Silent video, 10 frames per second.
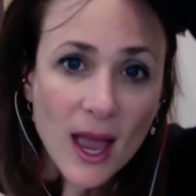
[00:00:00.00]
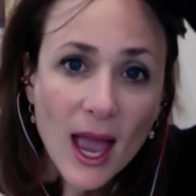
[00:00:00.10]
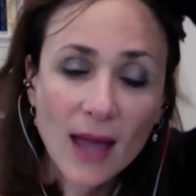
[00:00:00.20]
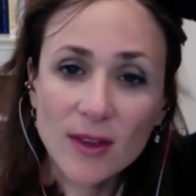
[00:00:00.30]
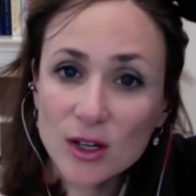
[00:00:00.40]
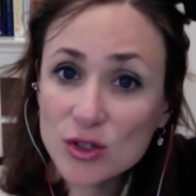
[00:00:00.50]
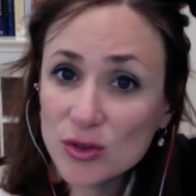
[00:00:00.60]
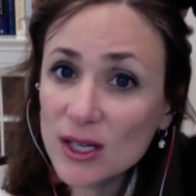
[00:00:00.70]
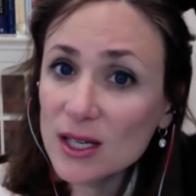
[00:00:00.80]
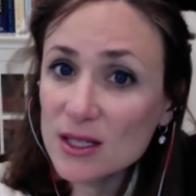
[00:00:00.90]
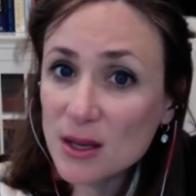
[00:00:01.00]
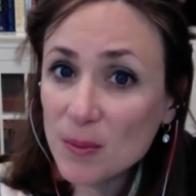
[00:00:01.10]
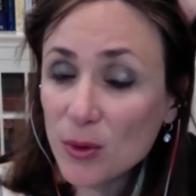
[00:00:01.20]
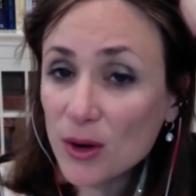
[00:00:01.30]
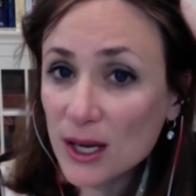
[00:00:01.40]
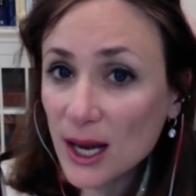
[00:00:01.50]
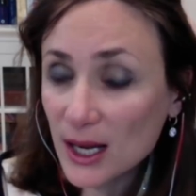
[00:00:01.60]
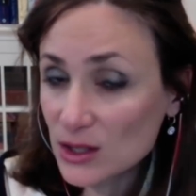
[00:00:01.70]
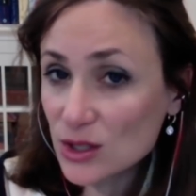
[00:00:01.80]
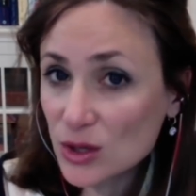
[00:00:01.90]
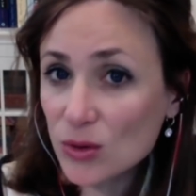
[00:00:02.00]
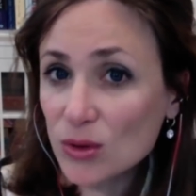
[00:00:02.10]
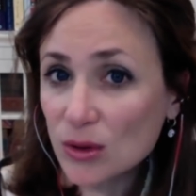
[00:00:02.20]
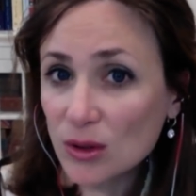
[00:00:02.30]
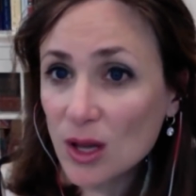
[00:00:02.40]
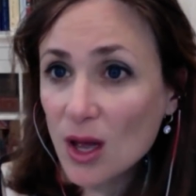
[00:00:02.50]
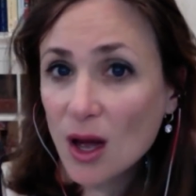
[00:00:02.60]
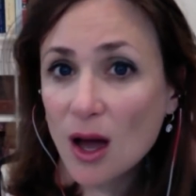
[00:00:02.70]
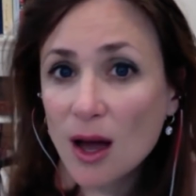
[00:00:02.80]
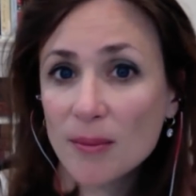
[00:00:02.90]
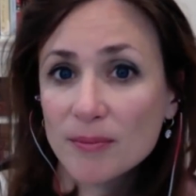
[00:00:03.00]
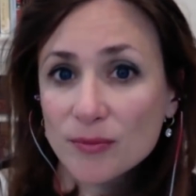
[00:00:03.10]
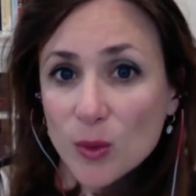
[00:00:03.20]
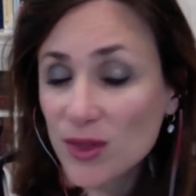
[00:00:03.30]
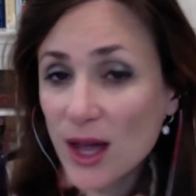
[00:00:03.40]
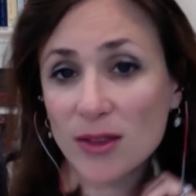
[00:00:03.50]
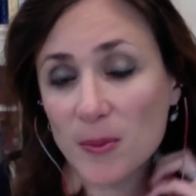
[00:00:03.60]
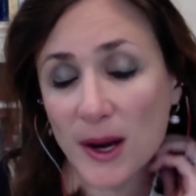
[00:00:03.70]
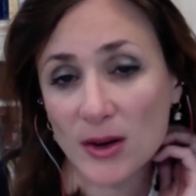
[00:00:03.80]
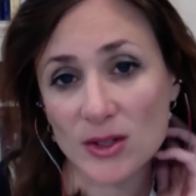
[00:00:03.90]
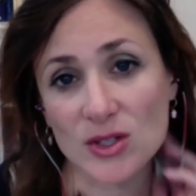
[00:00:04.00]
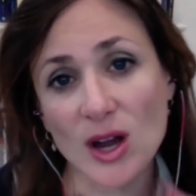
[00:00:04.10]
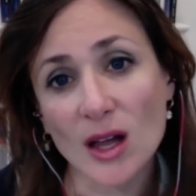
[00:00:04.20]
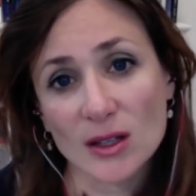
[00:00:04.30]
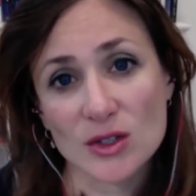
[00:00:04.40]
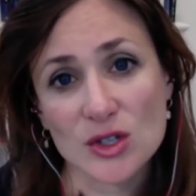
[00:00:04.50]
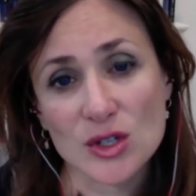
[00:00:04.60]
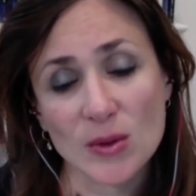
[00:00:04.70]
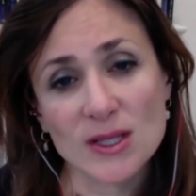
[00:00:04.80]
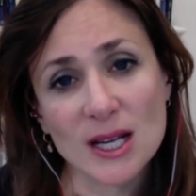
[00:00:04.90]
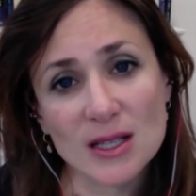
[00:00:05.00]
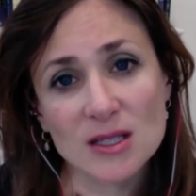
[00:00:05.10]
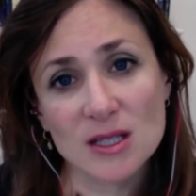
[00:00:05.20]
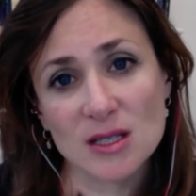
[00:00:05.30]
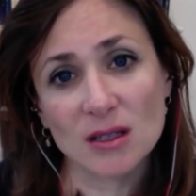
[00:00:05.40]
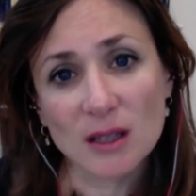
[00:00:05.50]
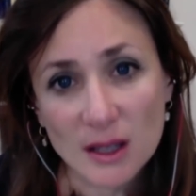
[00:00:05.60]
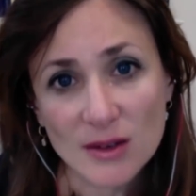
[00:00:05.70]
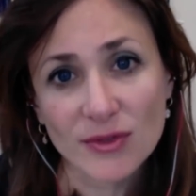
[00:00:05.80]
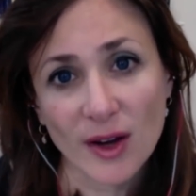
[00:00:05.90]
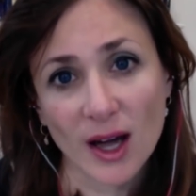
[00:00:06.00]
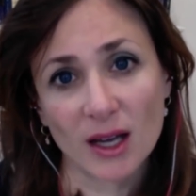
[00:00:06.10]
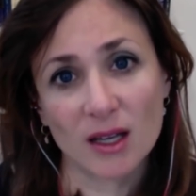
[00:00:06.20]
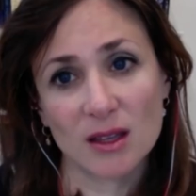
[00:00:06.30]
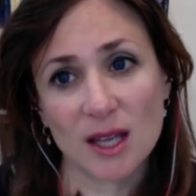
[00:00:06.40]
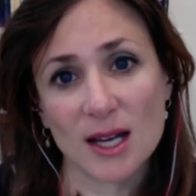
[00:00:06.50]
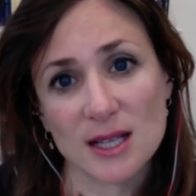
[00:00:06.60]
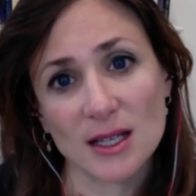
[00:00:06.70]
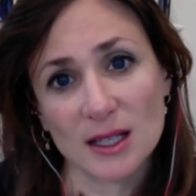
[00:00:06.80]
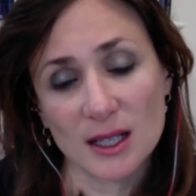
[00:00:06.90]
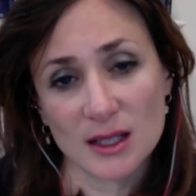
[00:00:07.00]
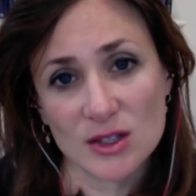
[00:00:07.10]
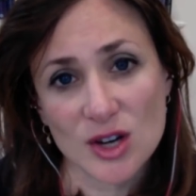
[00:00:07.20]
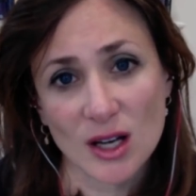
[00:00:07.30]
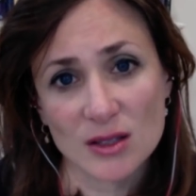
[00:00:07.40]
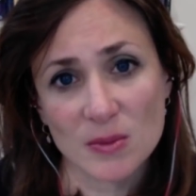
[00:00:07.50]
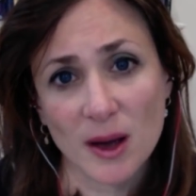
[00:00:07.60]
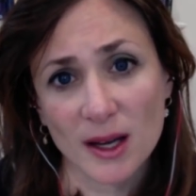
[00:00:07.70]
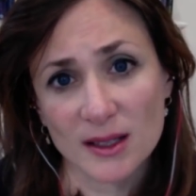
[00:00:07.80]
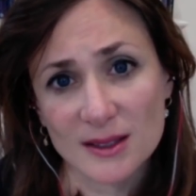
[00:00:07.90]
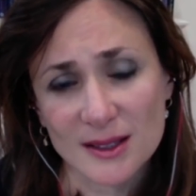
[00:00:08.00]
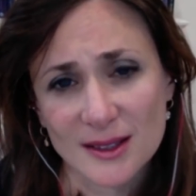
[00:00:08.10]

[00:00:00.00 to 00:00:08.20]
and they are treated as a boy in school um, without the parent's knowledge. So it tends to solidify the identity in the child's mind.